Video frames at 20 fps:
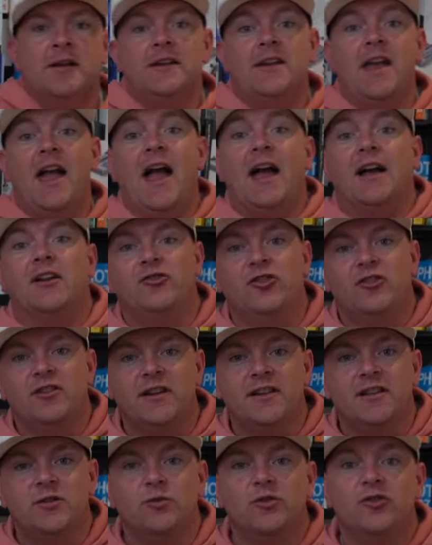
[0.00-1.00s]
Yeah, just
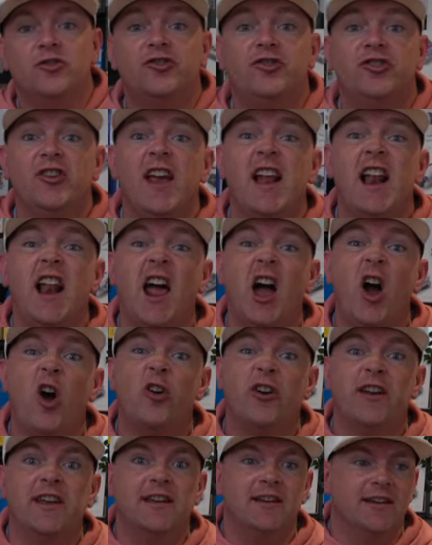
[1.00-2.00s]
like the one Shane
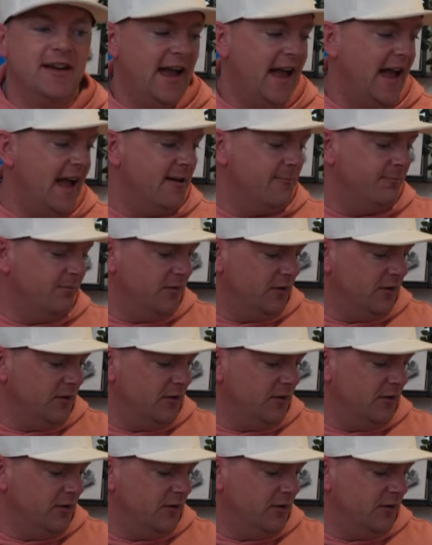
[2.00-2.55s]
Lowry had